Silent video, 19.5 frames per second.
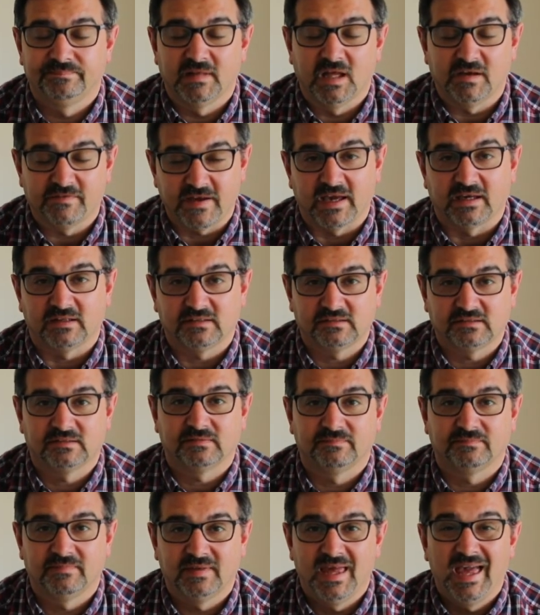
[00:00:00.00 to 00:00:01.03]
effects.
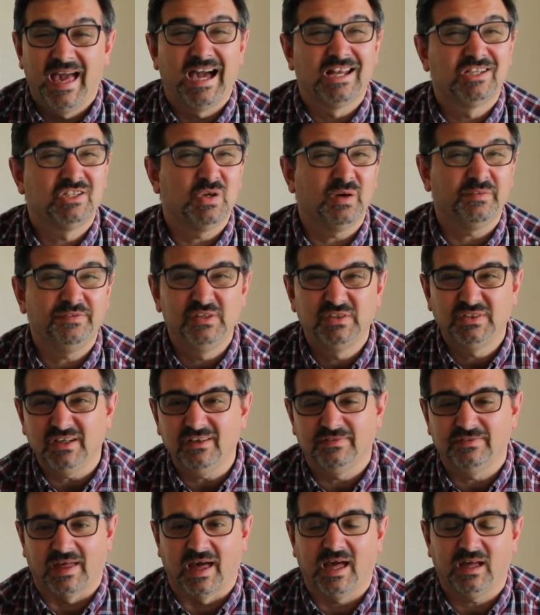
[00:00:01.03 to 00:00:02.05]
And you know, if you
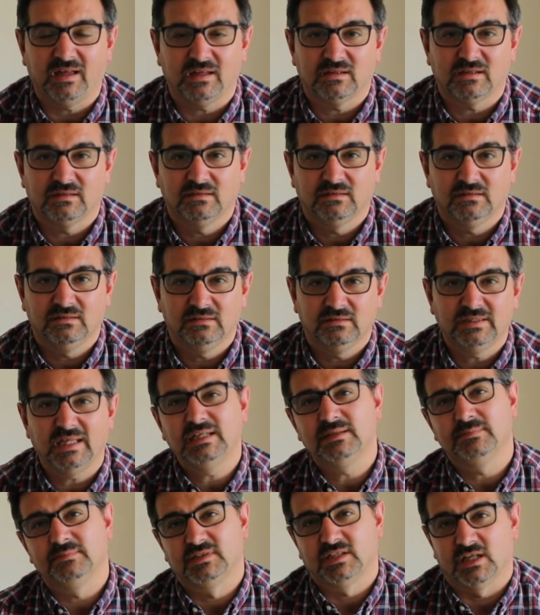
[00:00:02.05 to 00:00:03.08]
do that, send
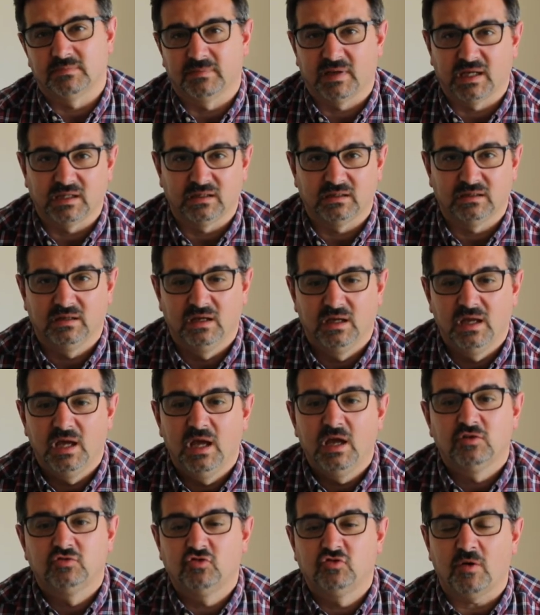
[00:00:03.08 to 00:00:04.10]
them to me.
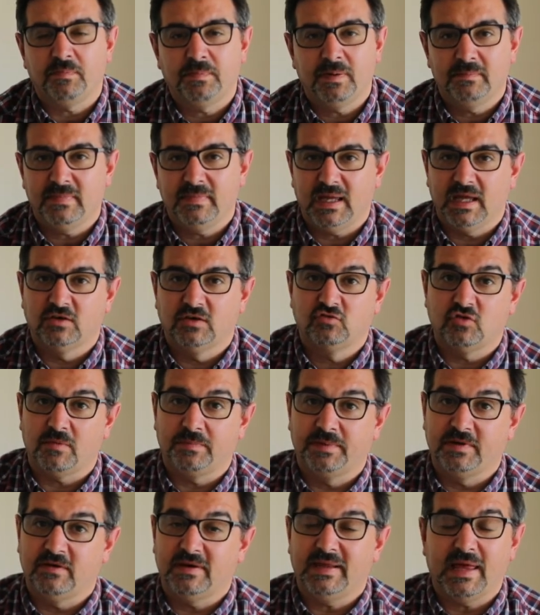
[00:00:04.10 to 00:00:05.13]
Drop
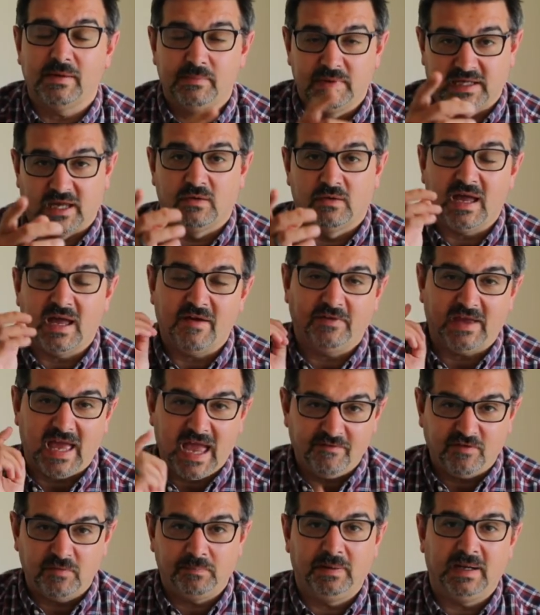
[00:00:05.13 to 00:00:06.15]
your, there we go, have
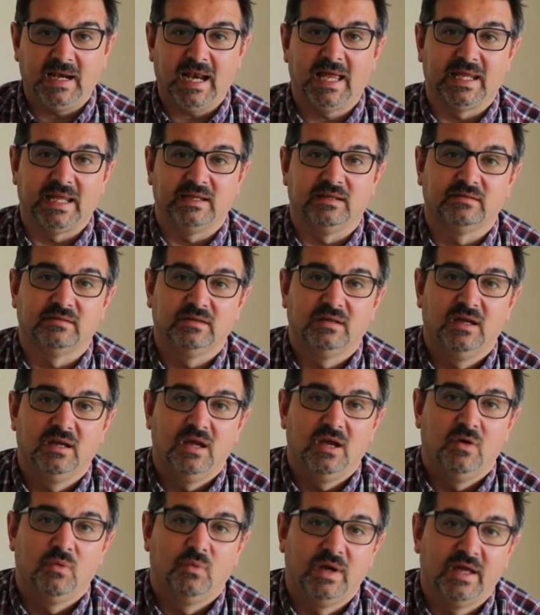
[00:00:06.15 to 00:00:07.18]
a play
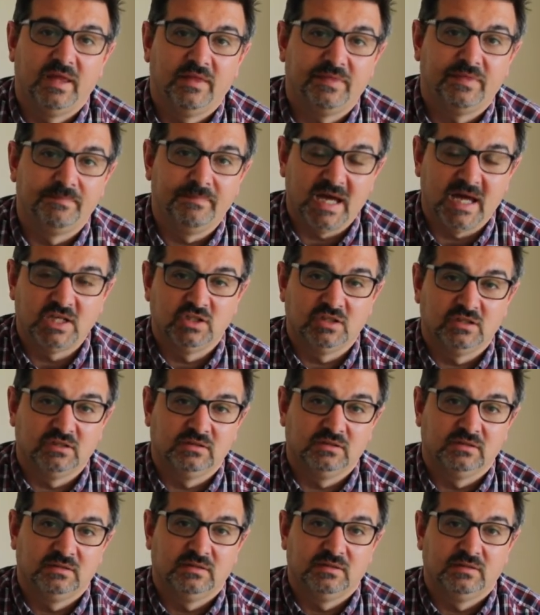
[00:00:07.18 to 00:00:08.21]
with
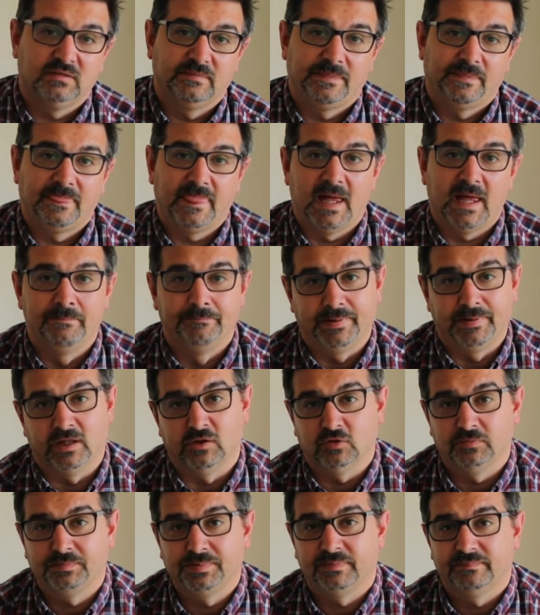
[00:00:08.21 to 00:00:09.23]
manual and
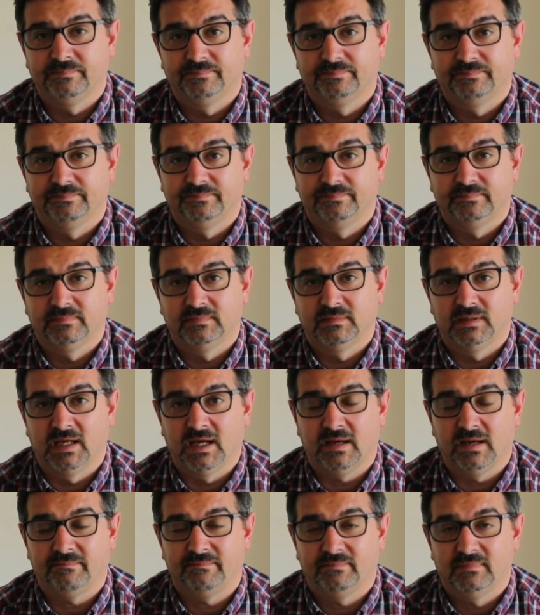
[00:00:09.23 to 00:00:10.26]
bulb,
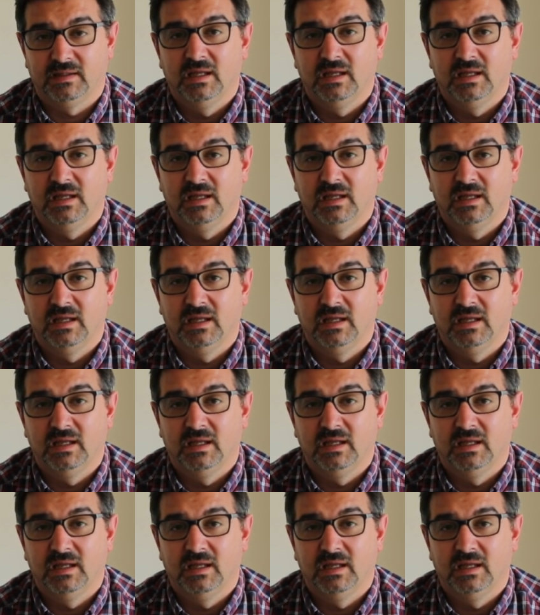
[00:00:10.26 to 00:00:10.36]
yeah?